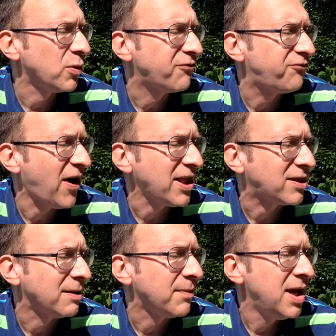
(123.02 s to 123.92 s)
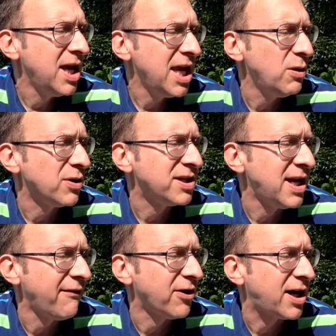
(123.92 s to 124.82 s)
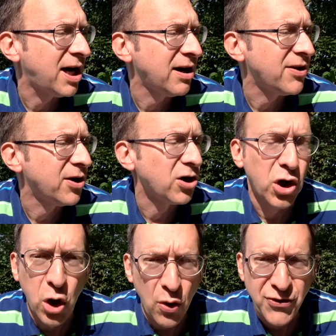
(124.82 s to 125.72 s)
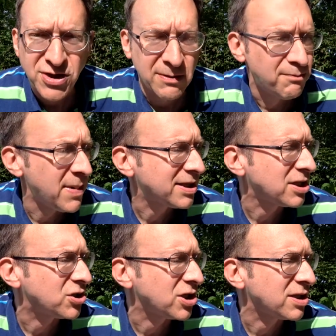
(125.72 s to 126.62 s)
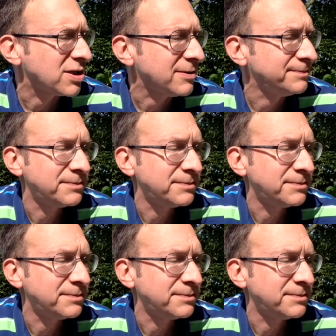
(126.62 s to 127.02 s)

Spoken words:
would fight them. He would never carry their loathsome messages.